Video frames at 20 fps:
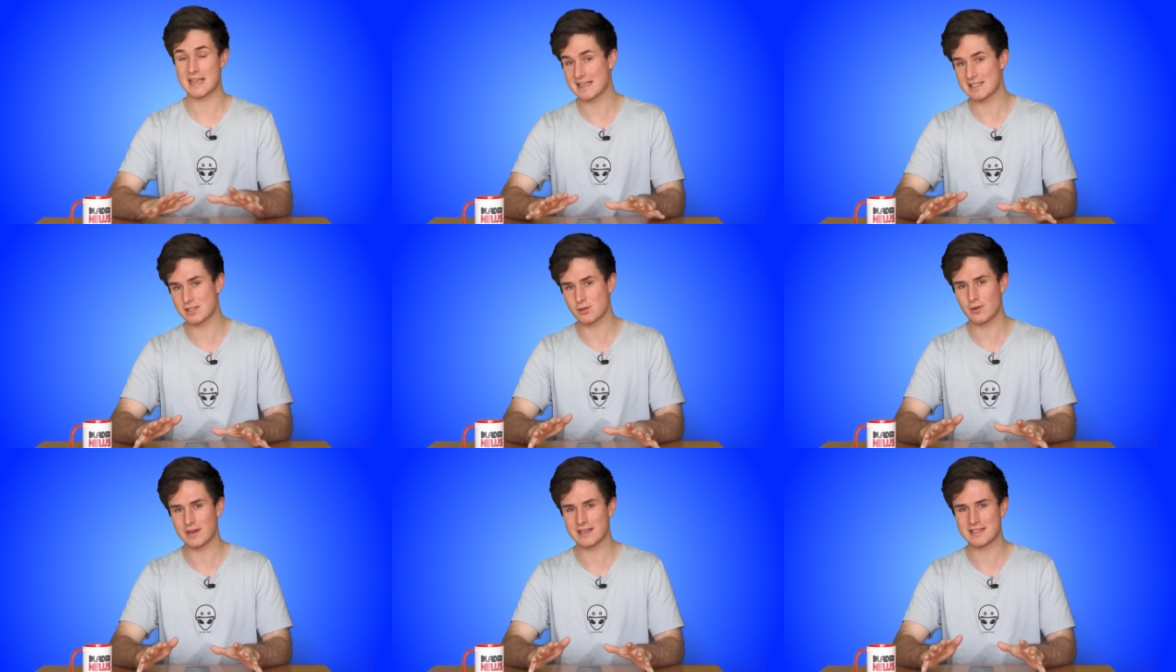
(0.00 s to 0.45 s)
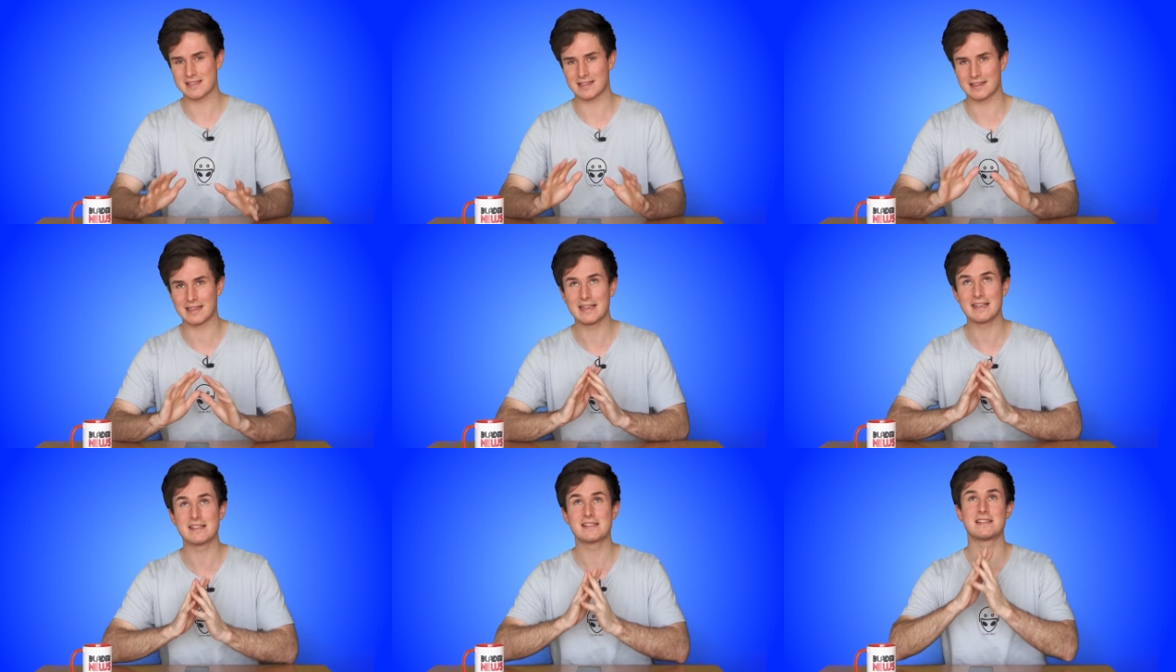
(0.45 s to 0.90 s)
as always,
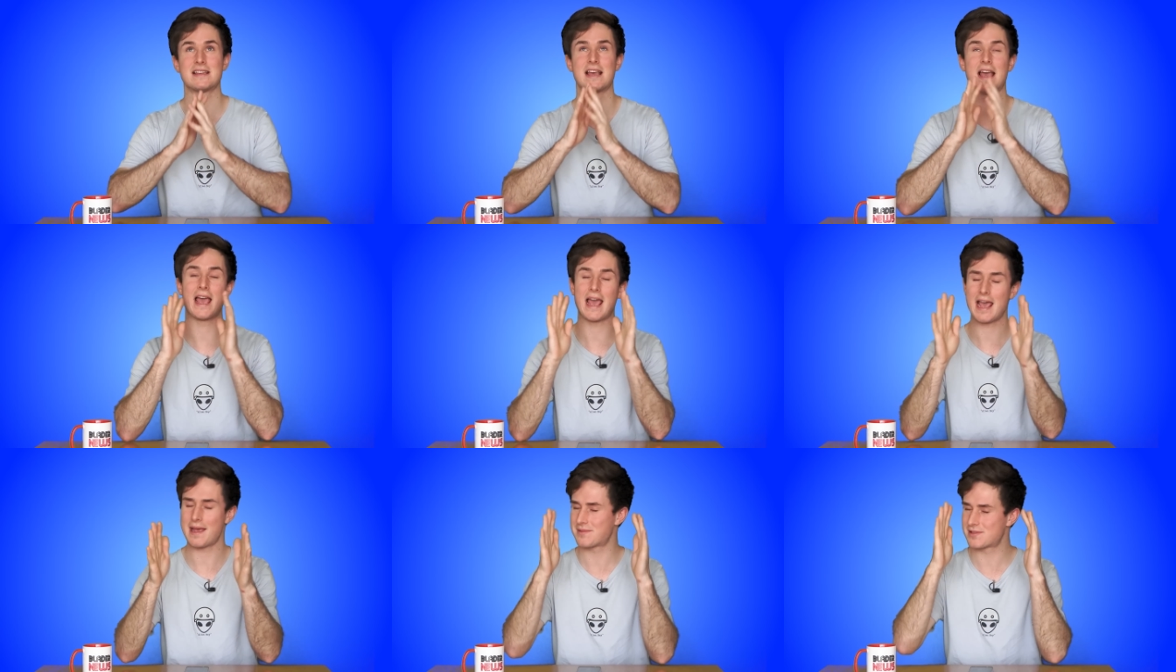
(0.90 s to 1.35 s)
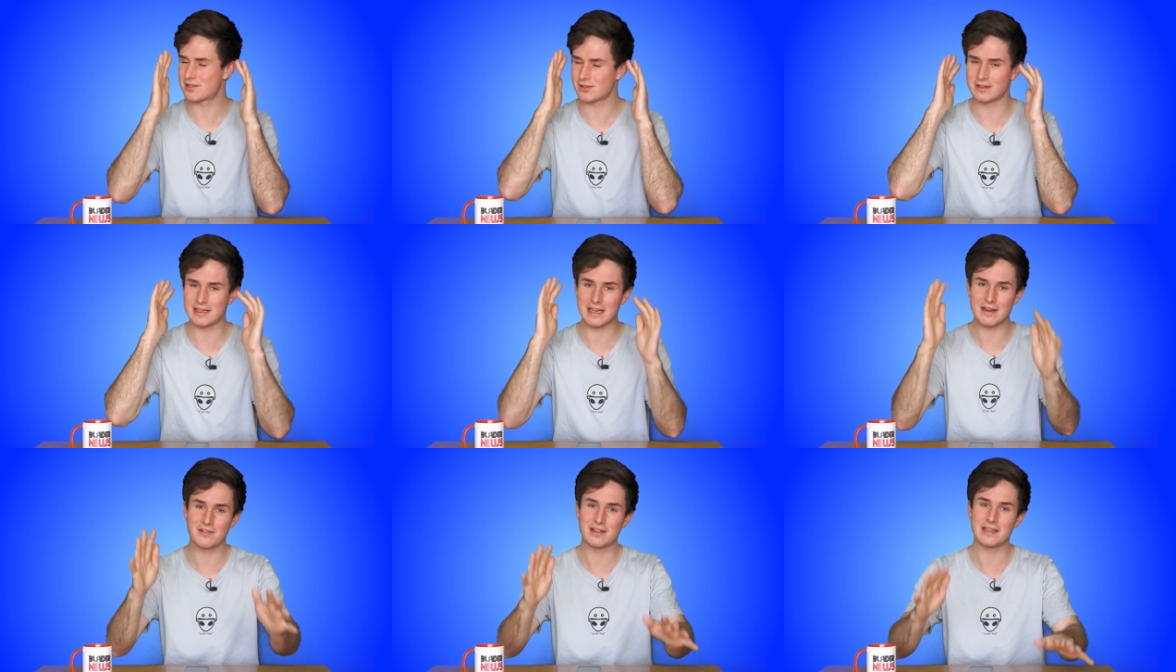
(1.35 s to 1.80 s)
links to
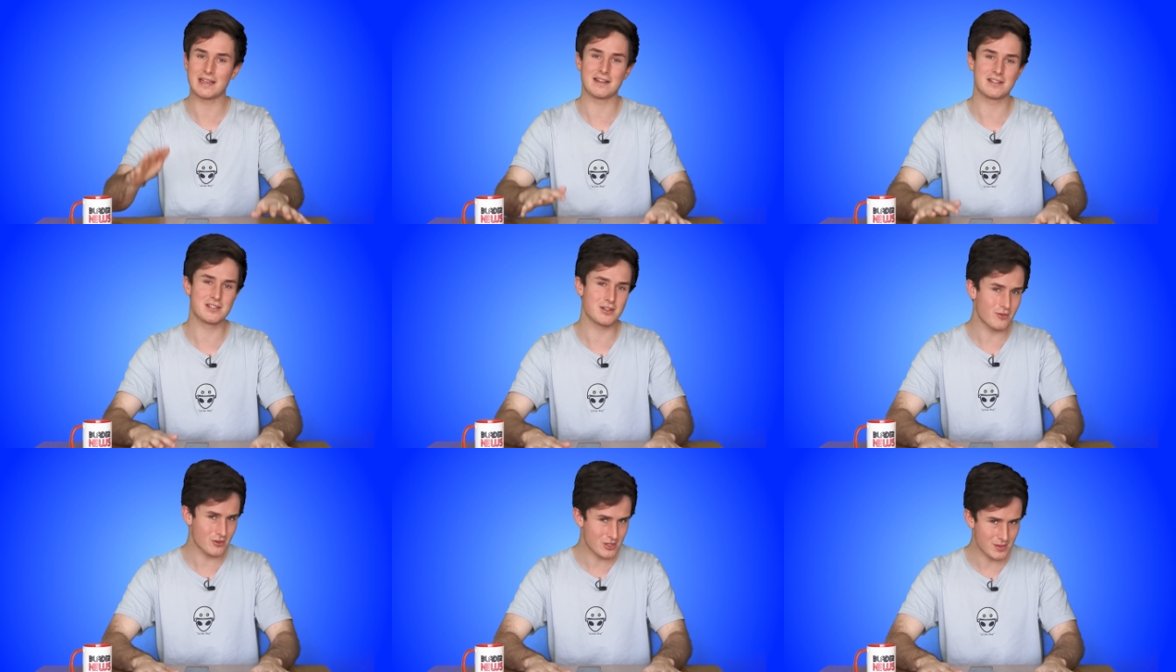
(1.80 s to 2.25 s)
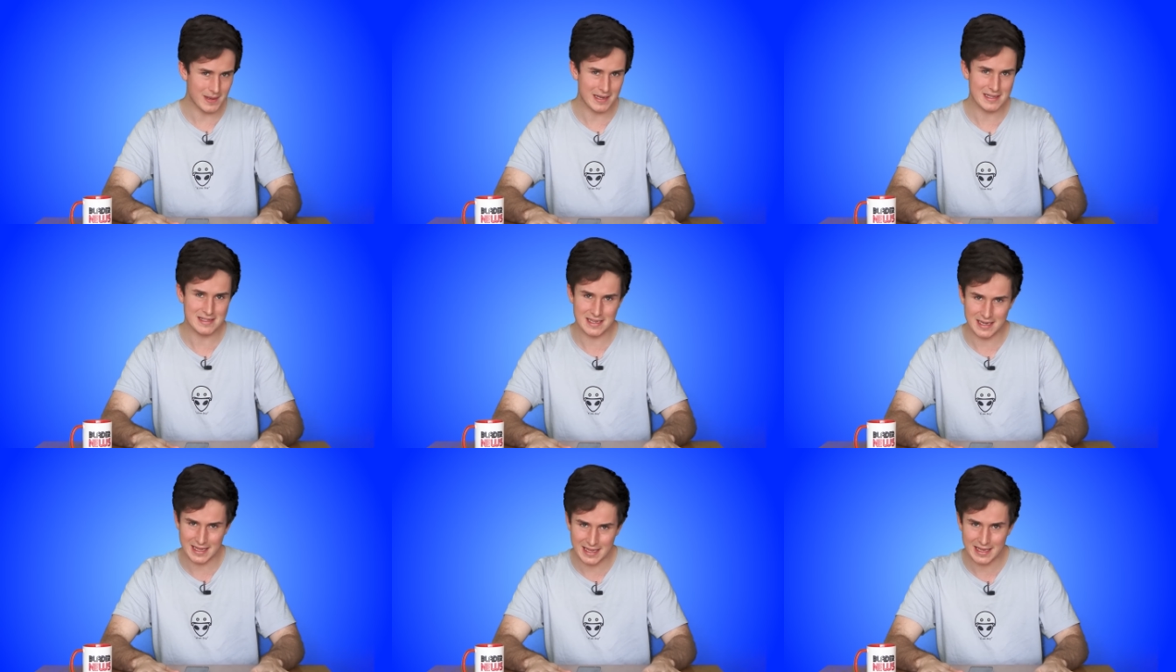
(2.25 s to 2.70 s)
absolutely everything I talked
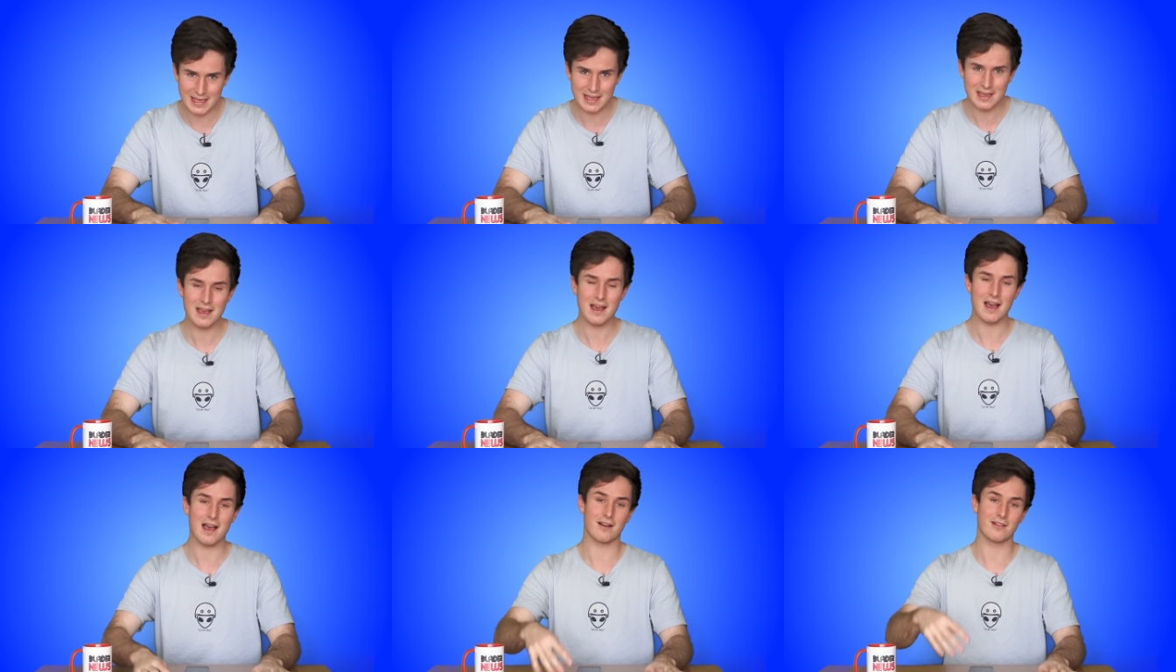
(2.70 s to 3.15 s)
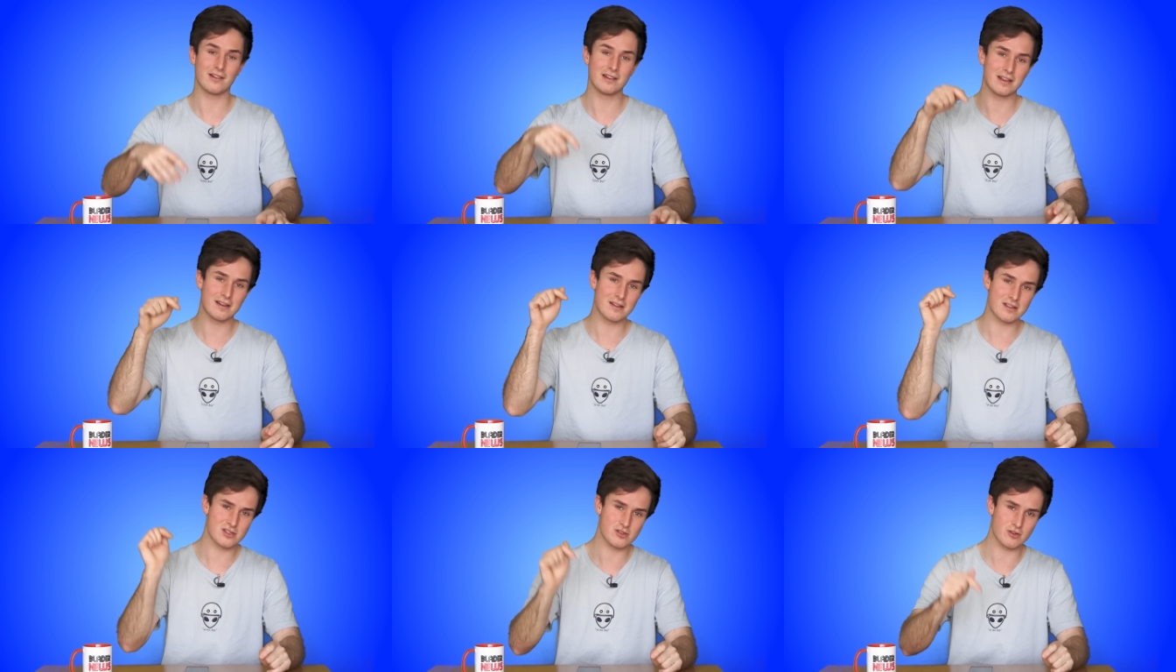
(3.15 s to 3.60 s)
about today are in
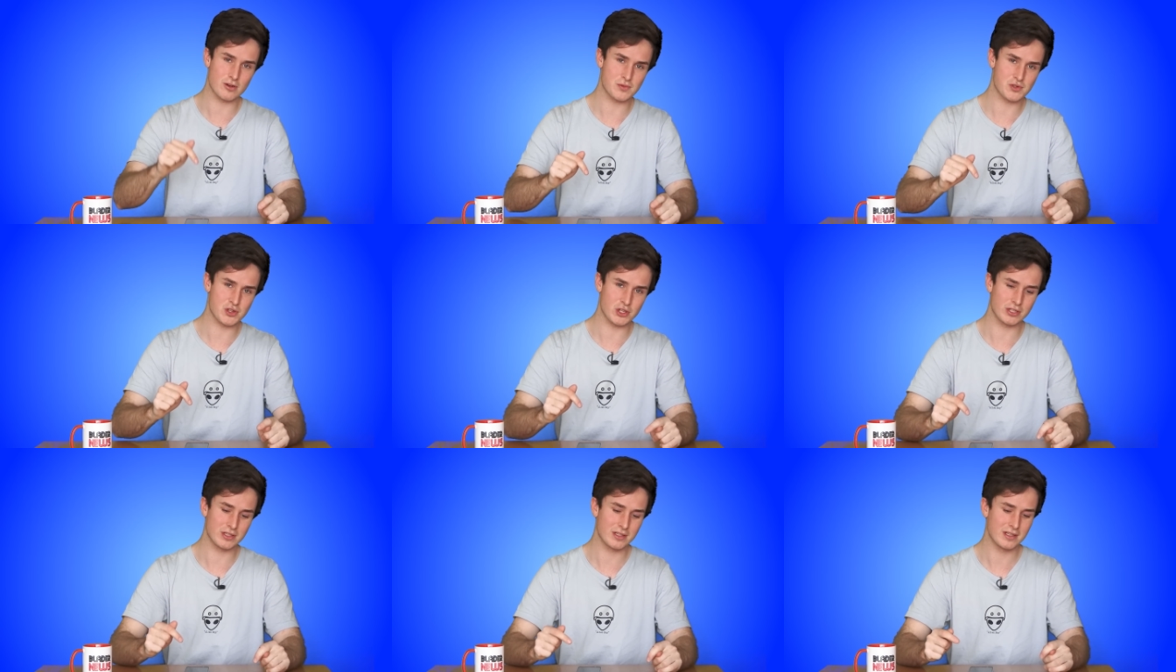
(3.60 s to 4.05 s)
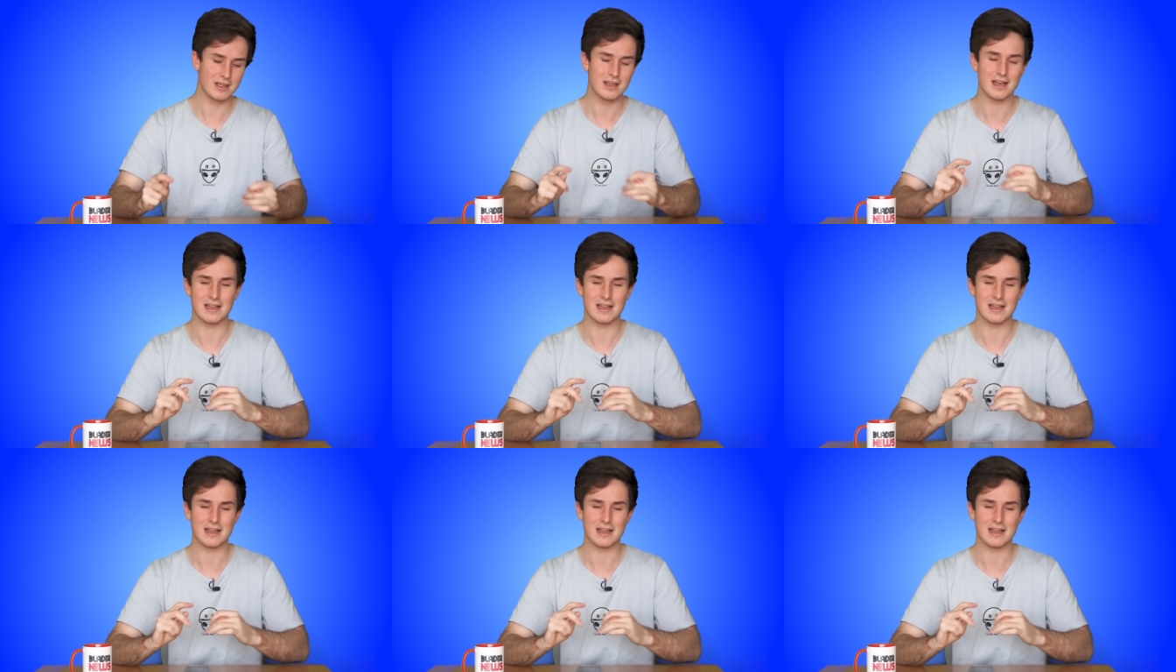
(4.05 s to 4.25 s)
the description.